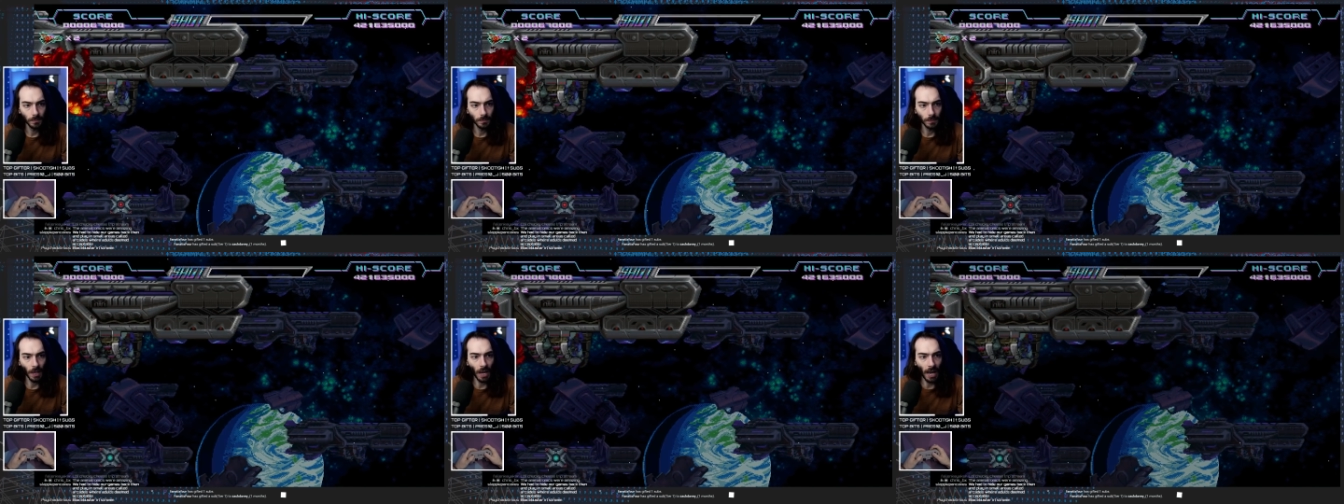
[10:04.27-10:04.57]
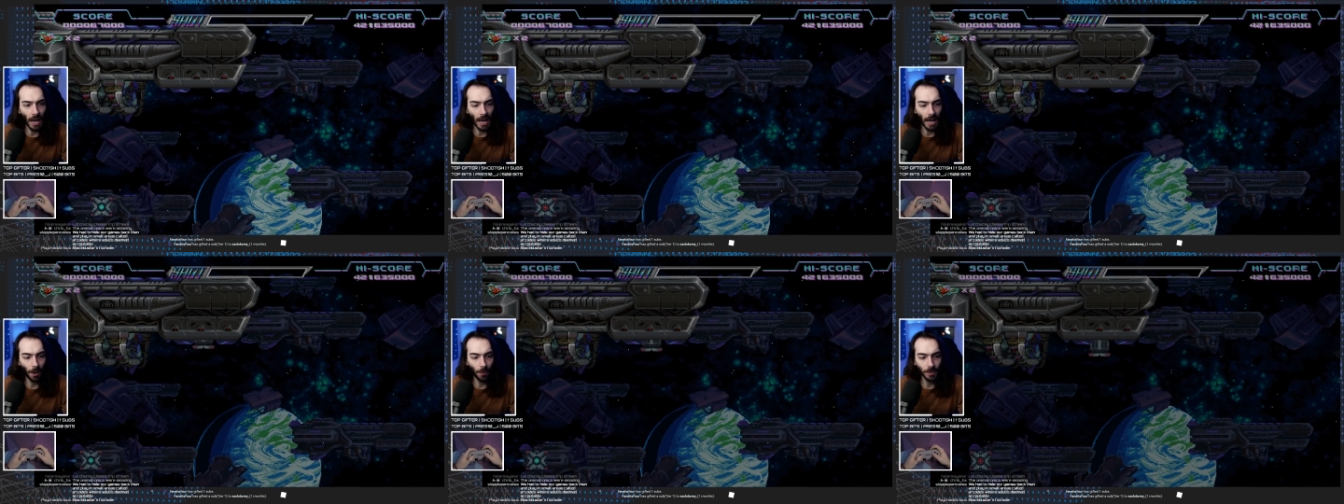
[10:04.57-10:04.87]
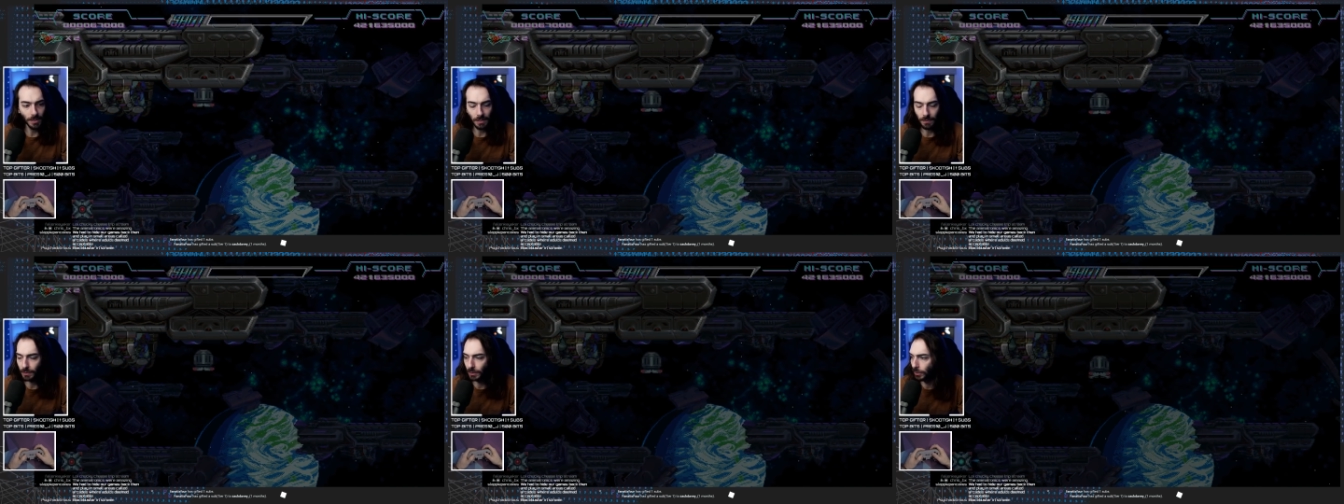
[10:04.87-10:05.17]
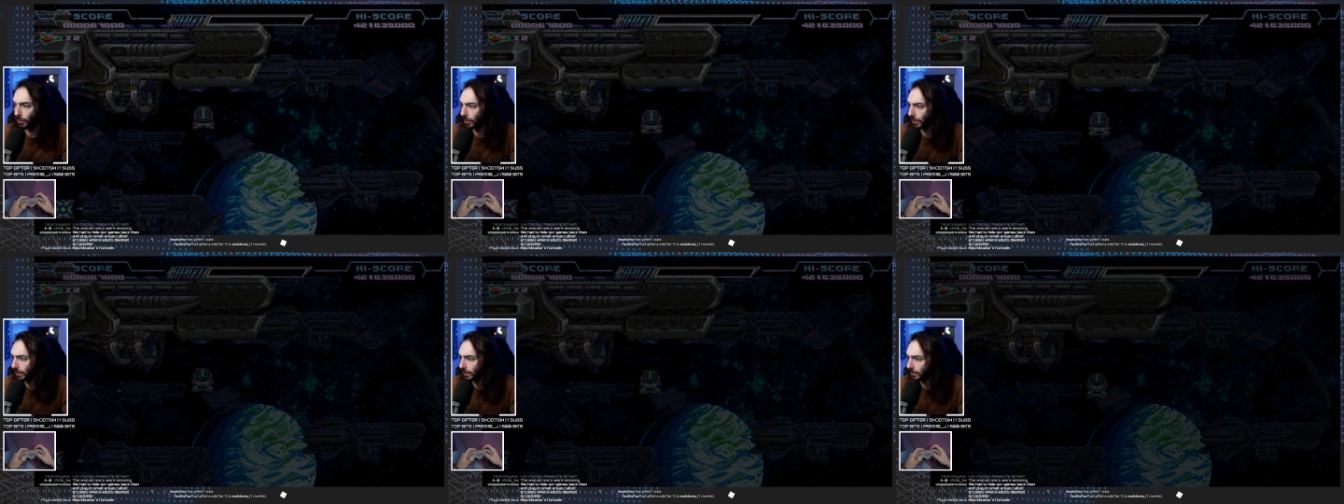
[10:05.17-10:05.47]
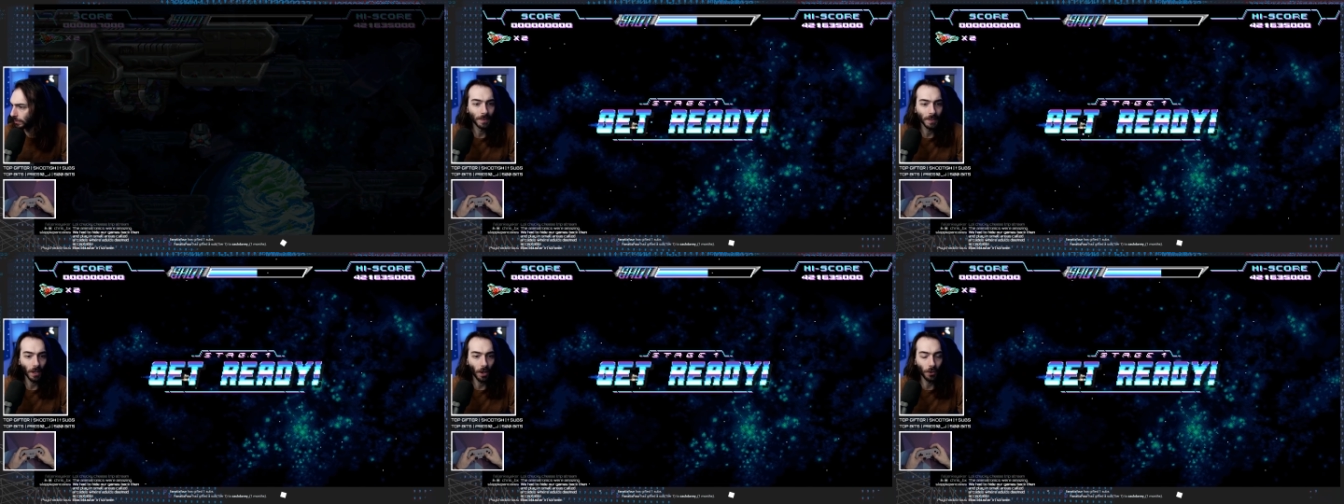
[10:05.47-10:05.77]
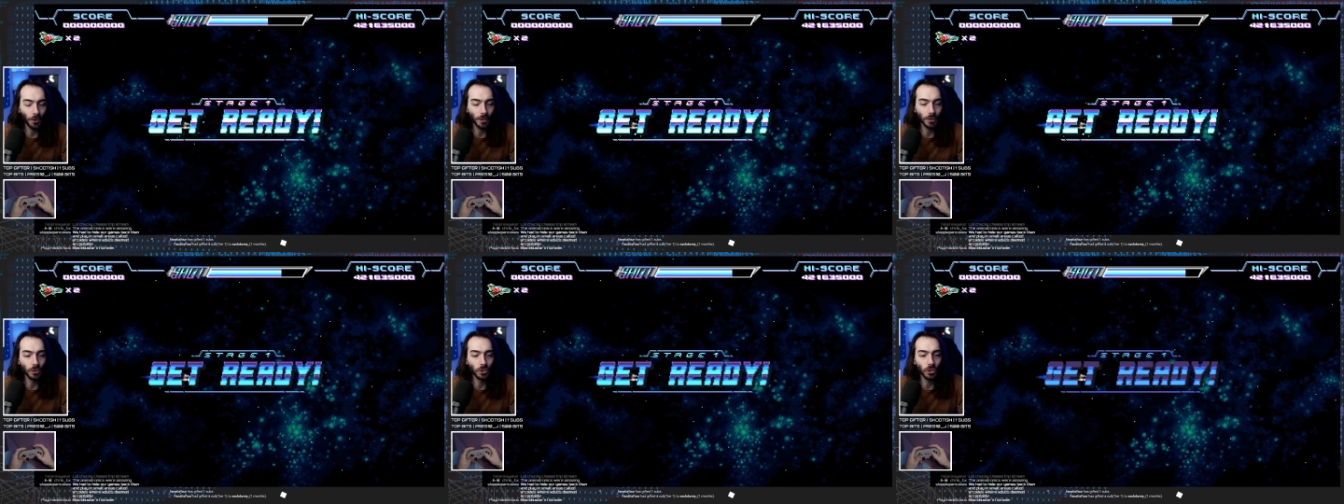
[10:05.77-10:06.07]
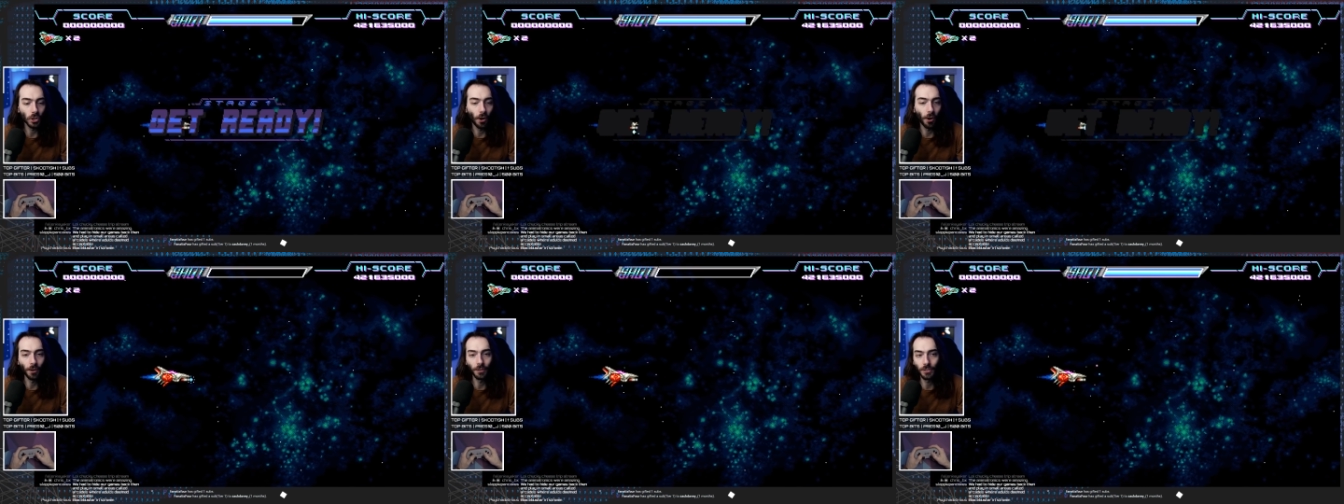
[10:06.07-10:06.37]
Ah, I wasn't even looking. Oh, you can
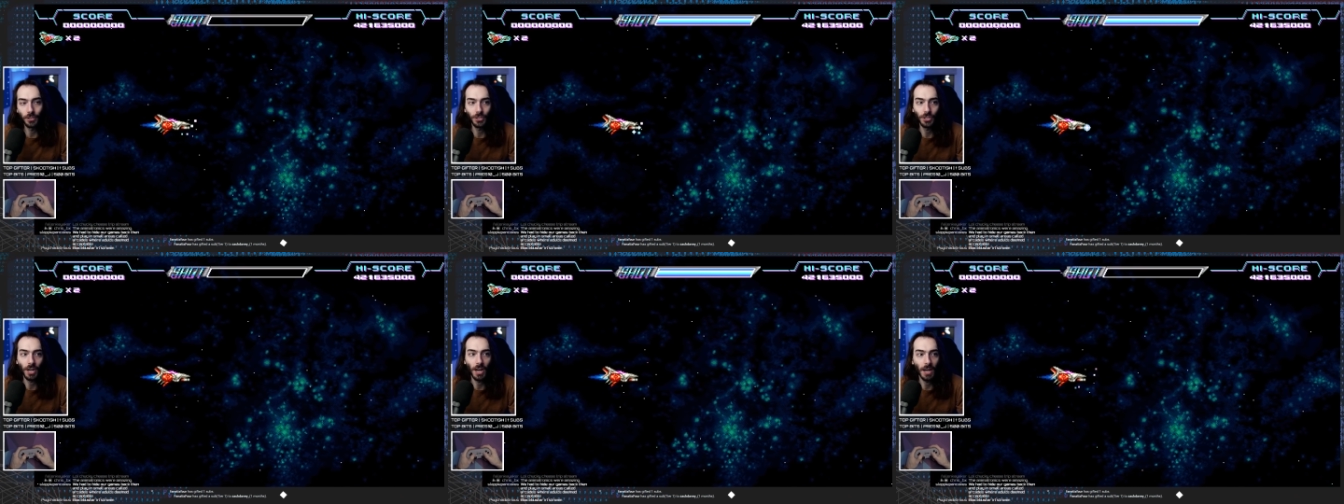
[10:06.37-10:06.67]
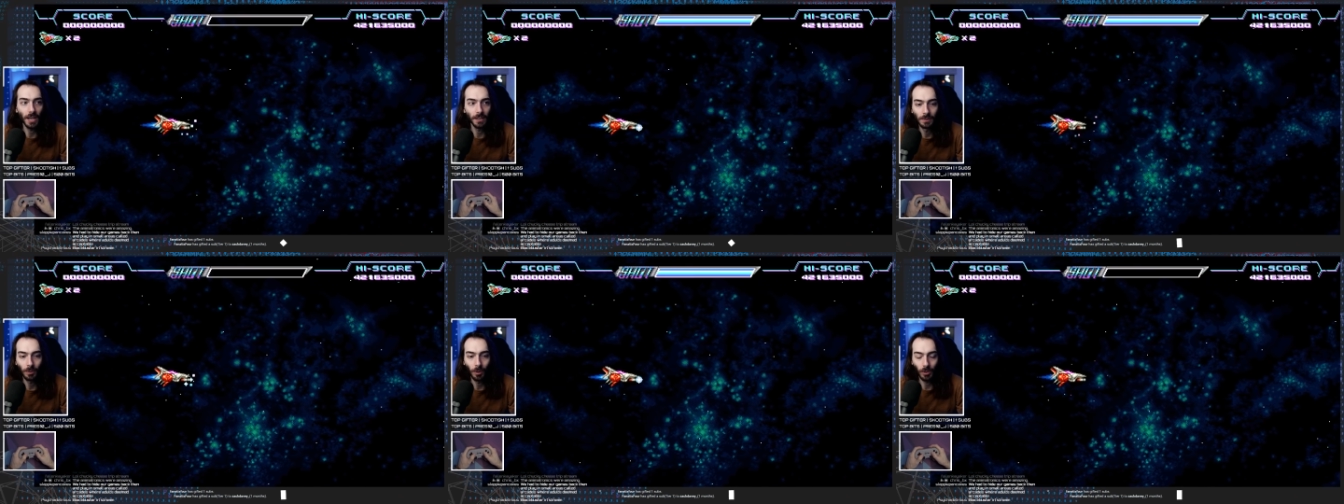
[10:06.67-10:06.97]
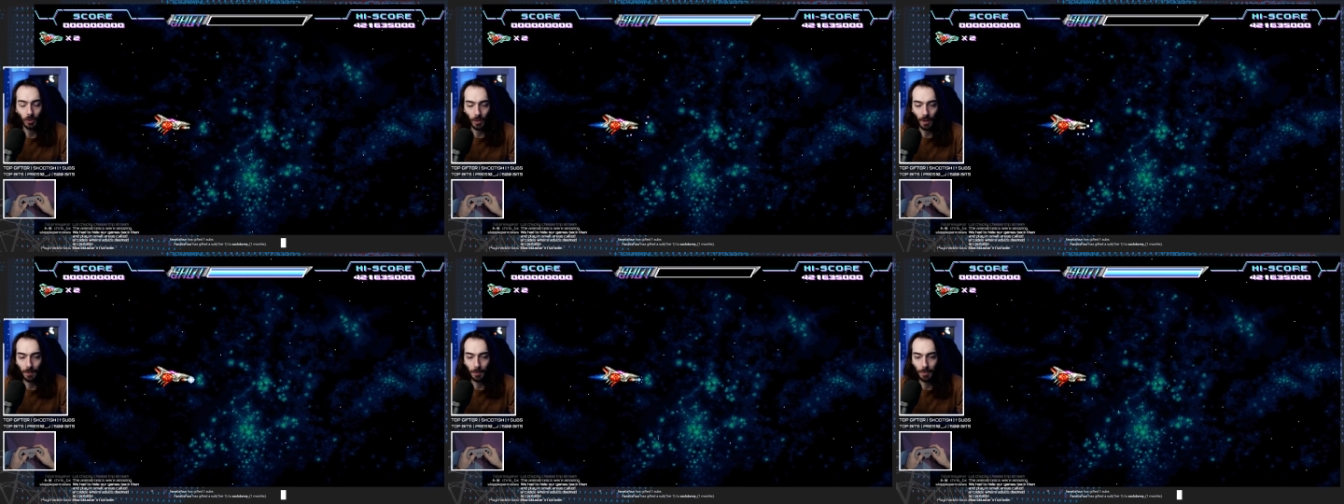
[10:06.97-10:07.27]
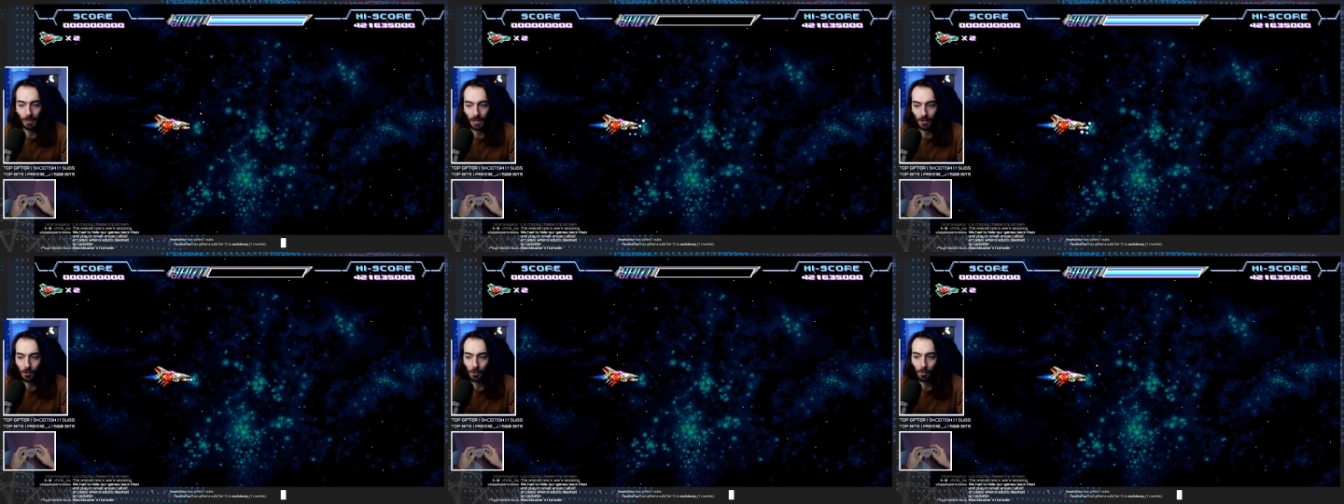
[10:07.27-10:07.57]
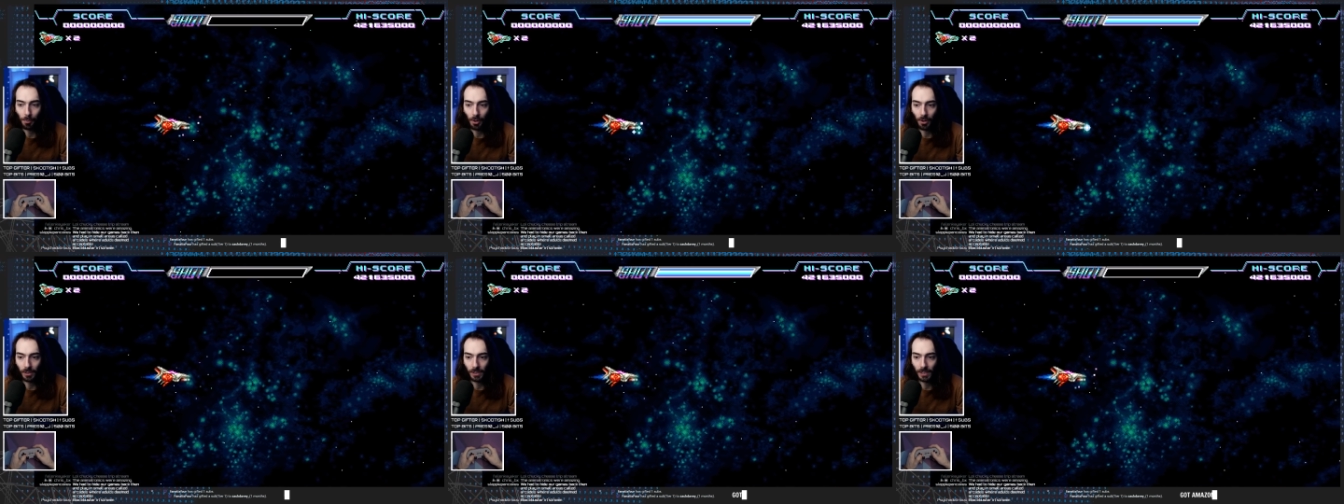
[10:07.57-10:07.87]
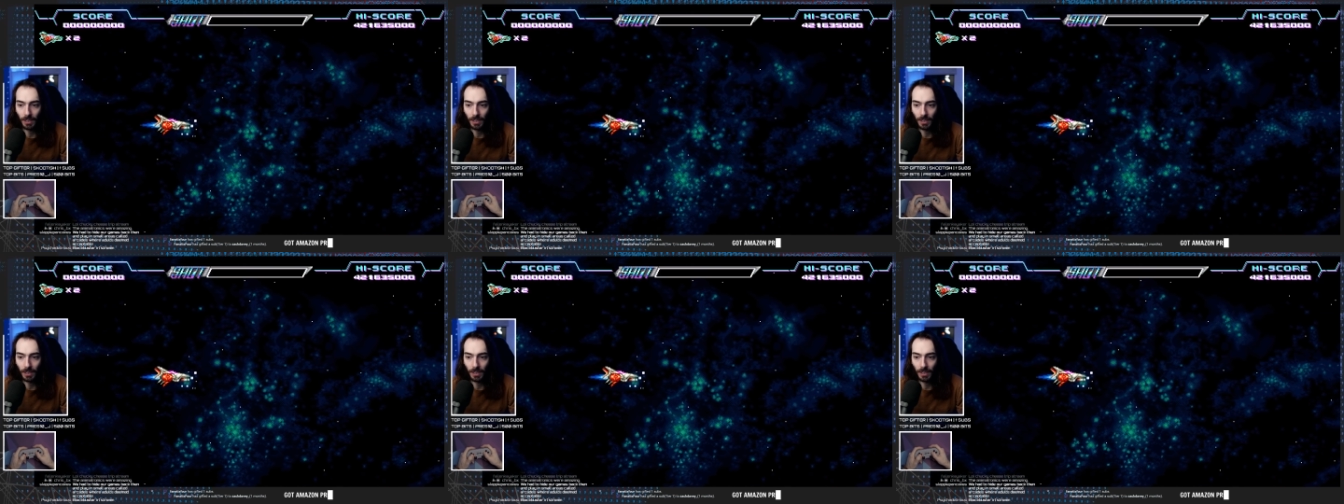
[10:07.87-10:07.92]
charge shot. Wait, do I have to play that whole part